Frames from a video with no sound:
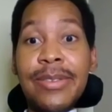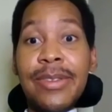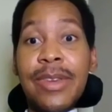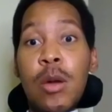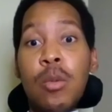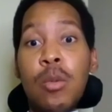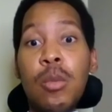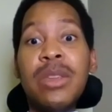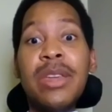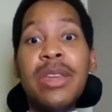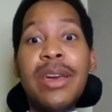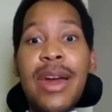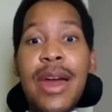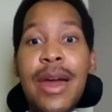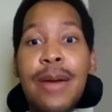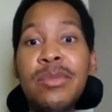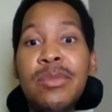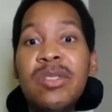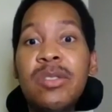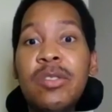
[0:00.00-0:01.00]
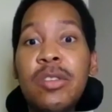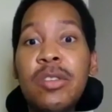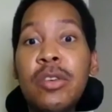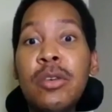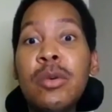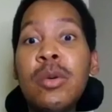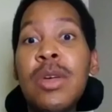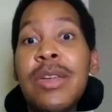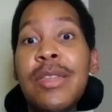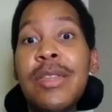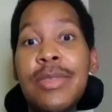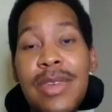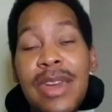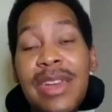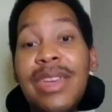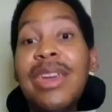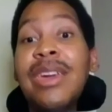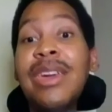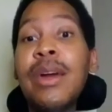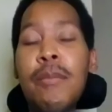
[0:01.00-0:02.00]
when it comes to
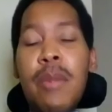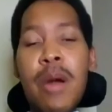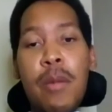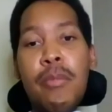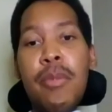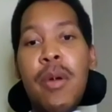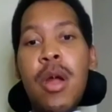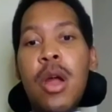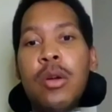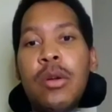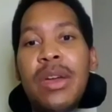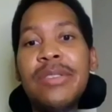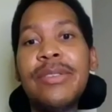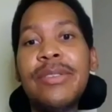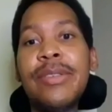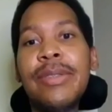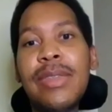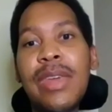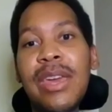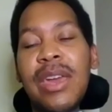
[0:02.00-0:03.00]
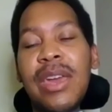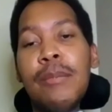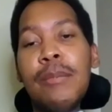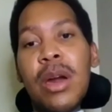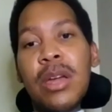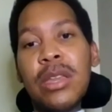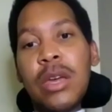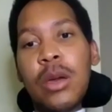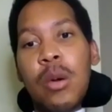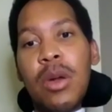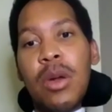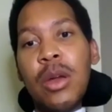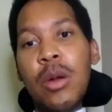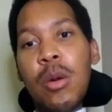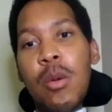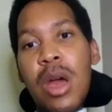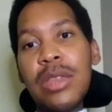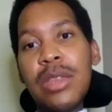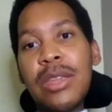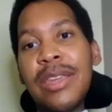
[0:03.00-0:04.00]
thinking about progress and thinking about e-
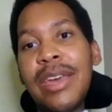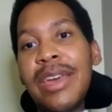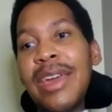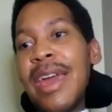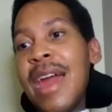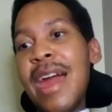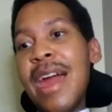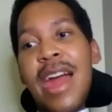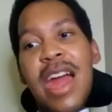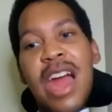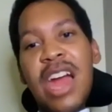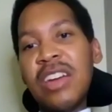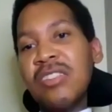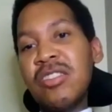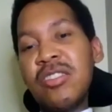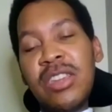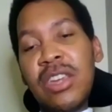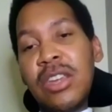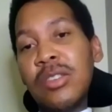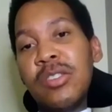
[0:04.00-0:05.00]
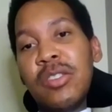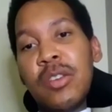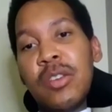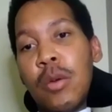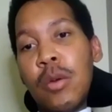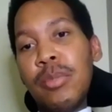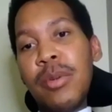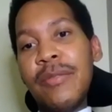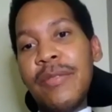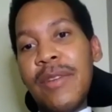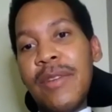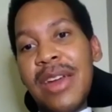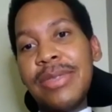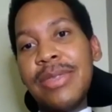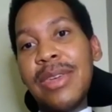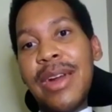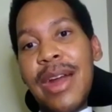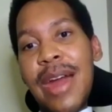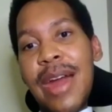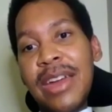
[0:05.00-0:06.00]
equality actually don't provide the
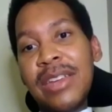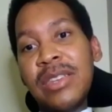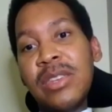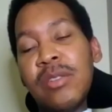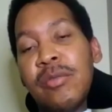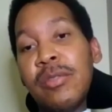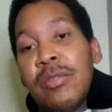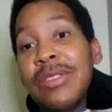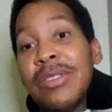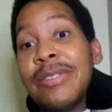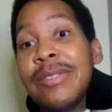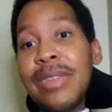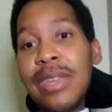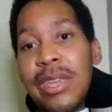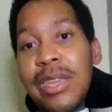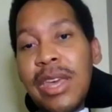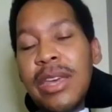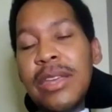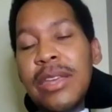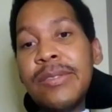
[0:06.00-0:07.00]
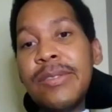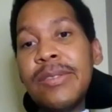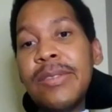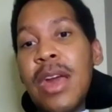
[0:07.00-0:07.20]
kind of resilience